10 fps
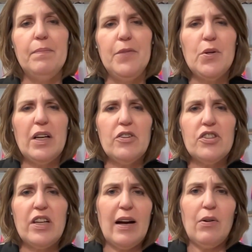You can
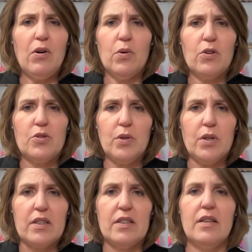understand how a horse
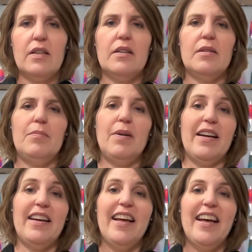works.
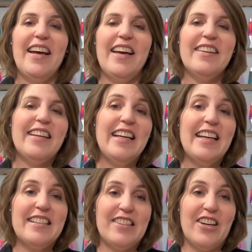But in the
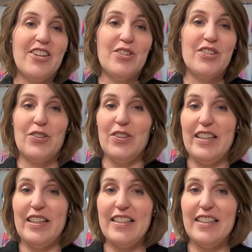late 1800s and early
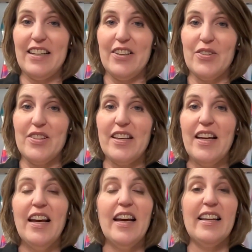1900s,
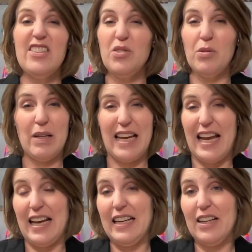unless you're a
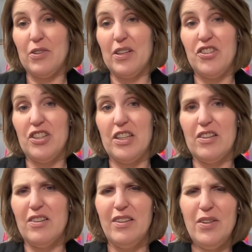mechanic or an
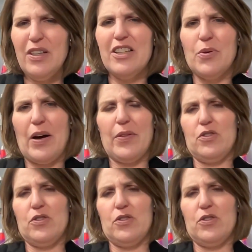engineer, you didn't know how